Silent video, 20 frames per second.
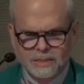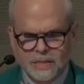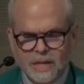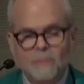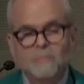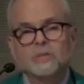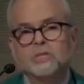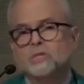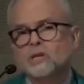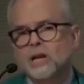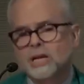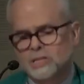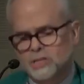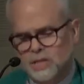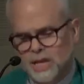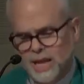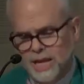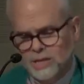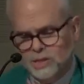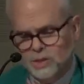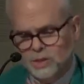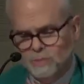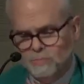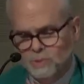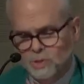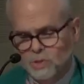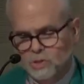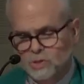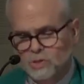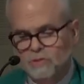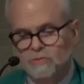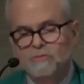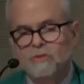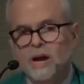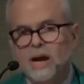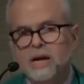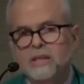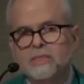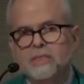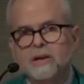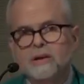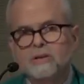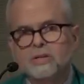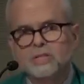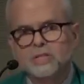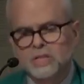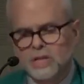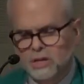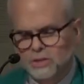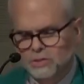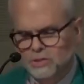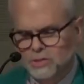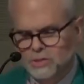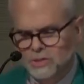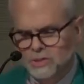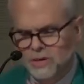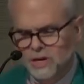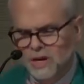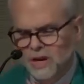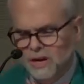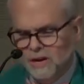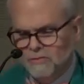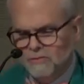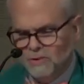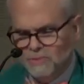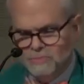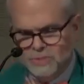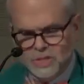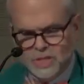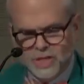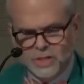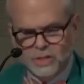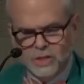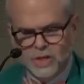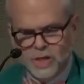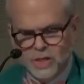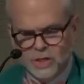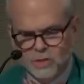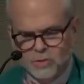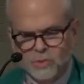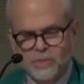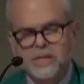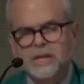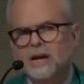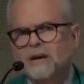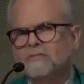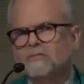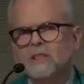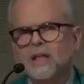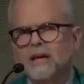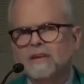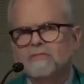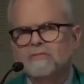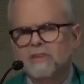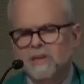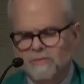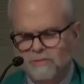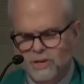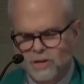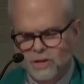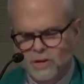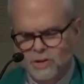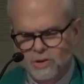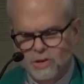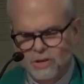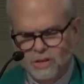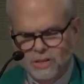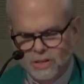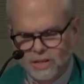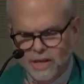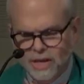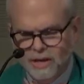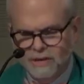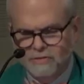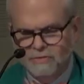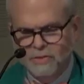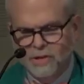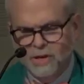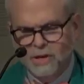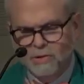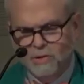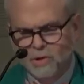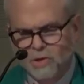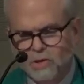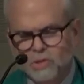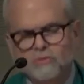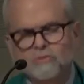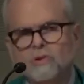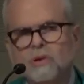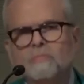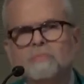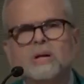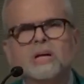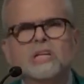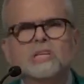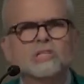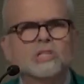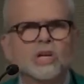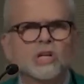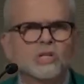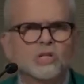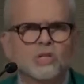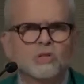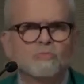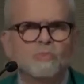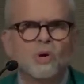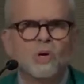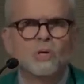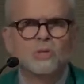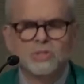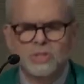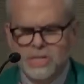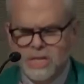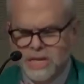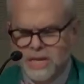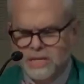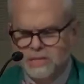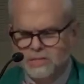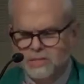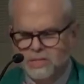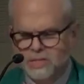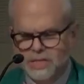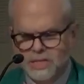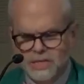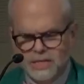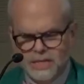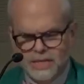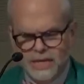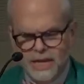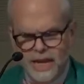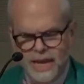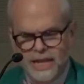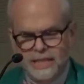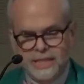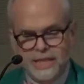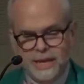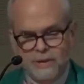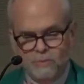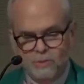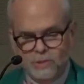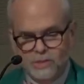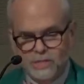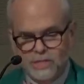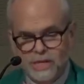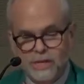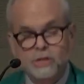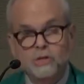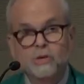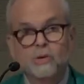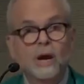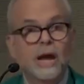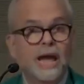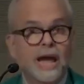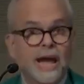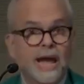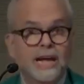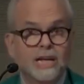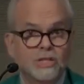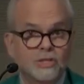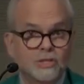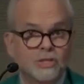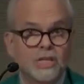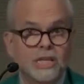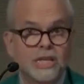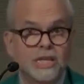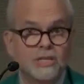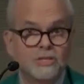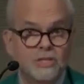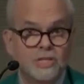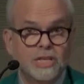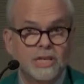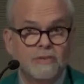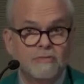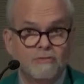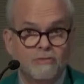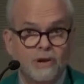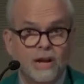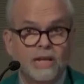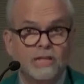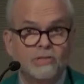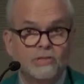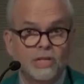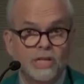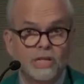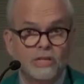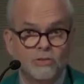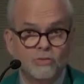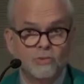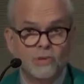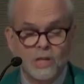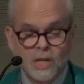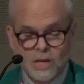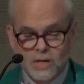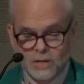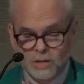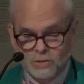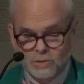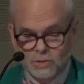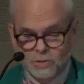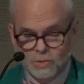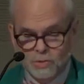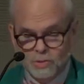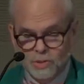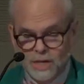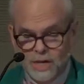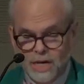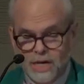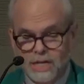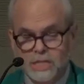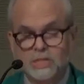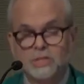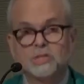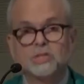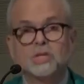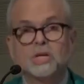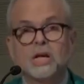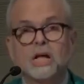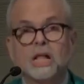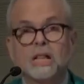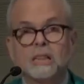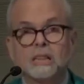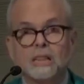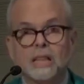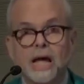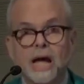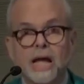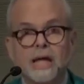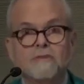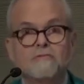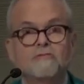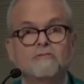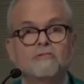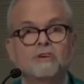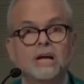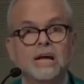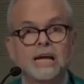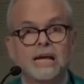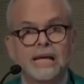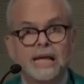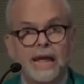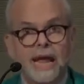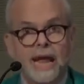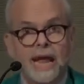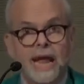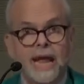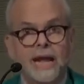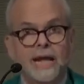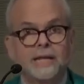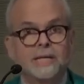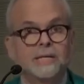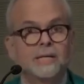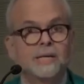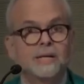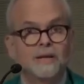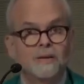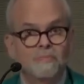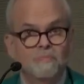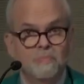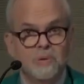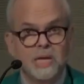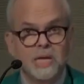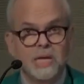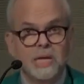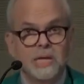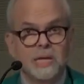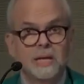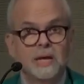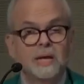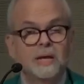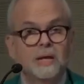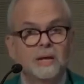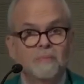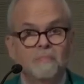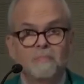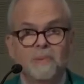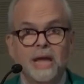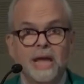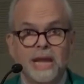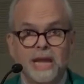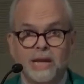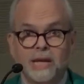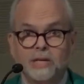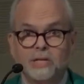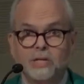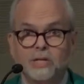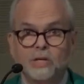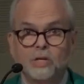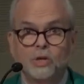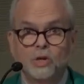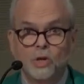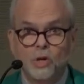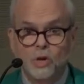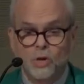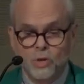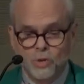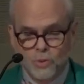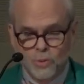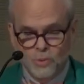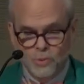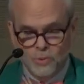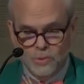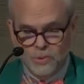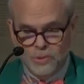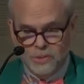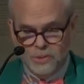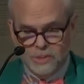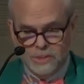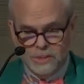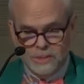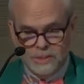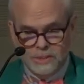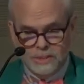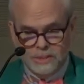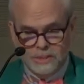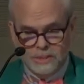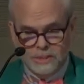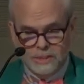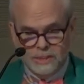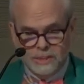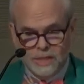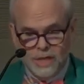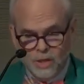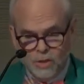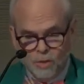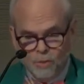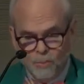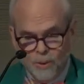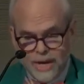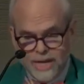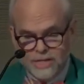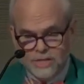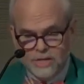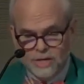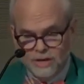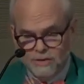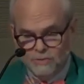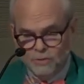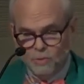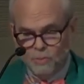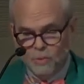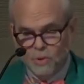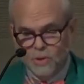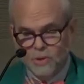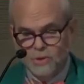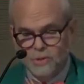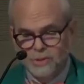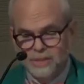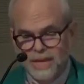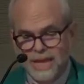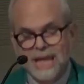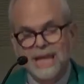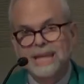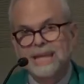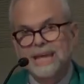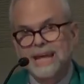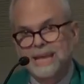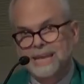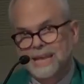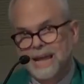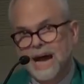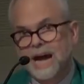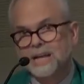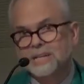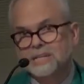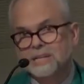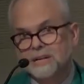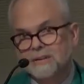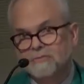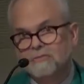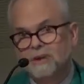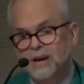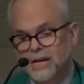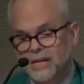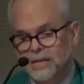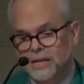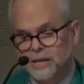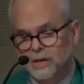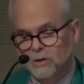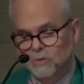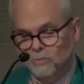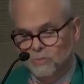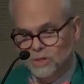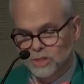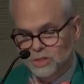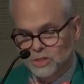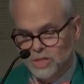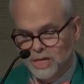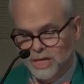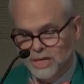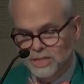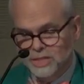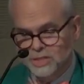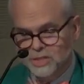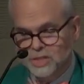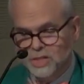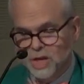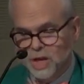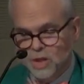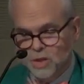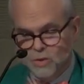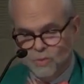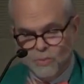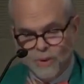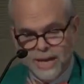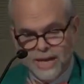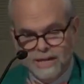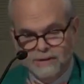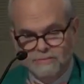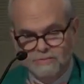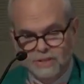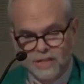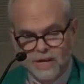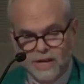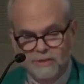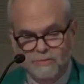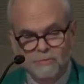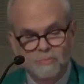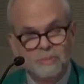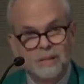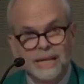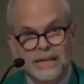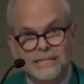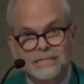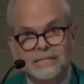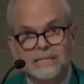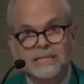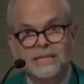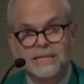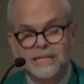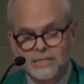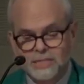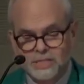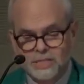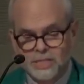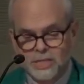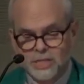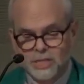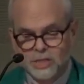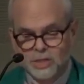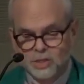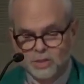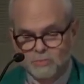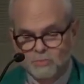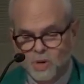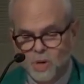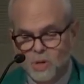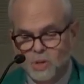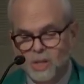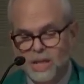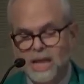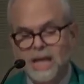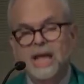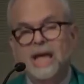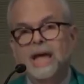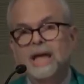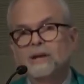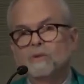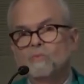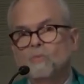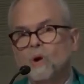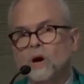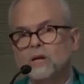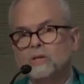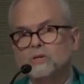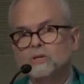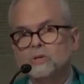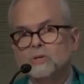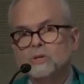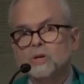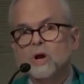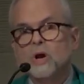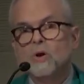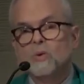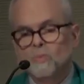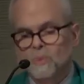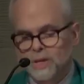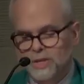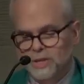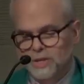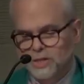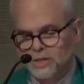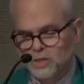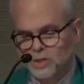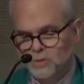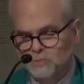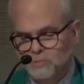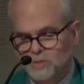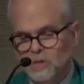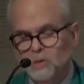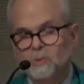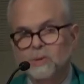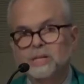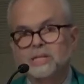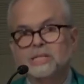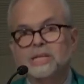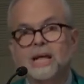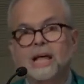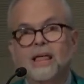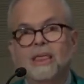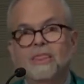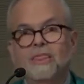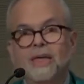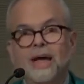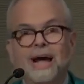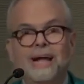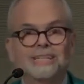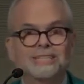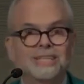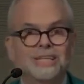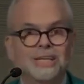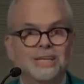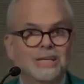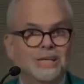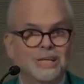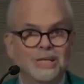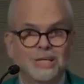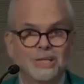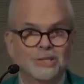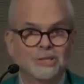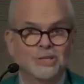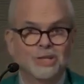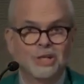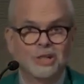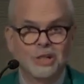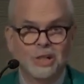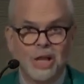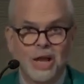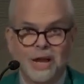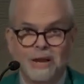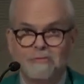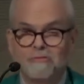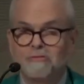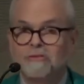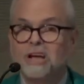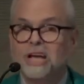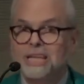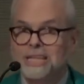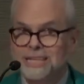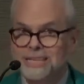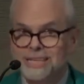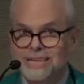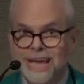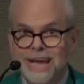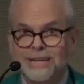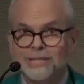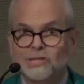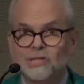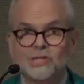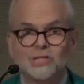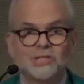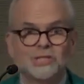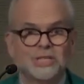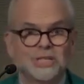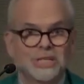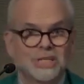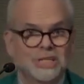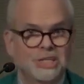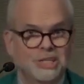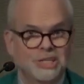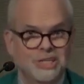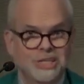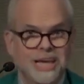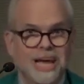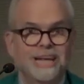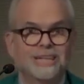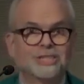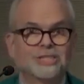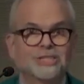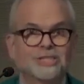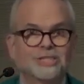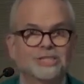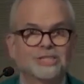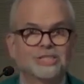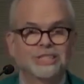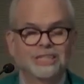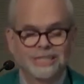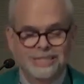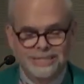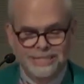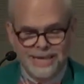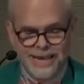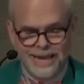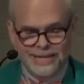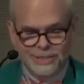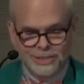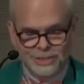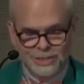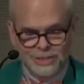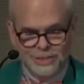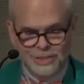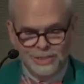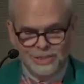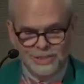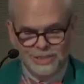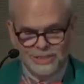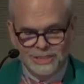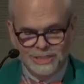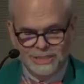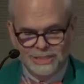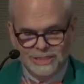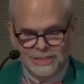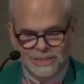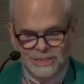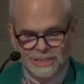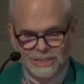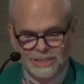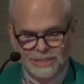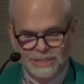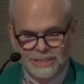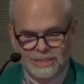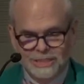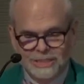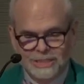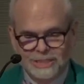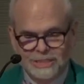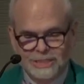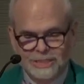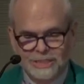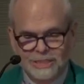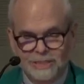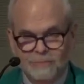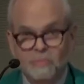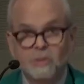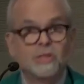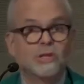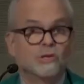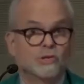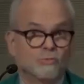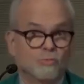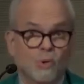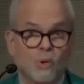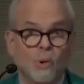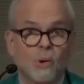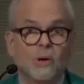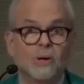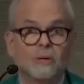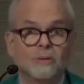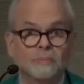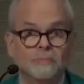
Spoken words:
But just ask the birds who find their shelter from such a tree of life-giving love that grows from such small seeds. And they will tell you, as these friends in Sri Lanka told us, life can be made new. The weight of the world cannot finally resist the reign of love planted in seeds small and watered with the spirit that is life. Yes, yes, yes. But there's more.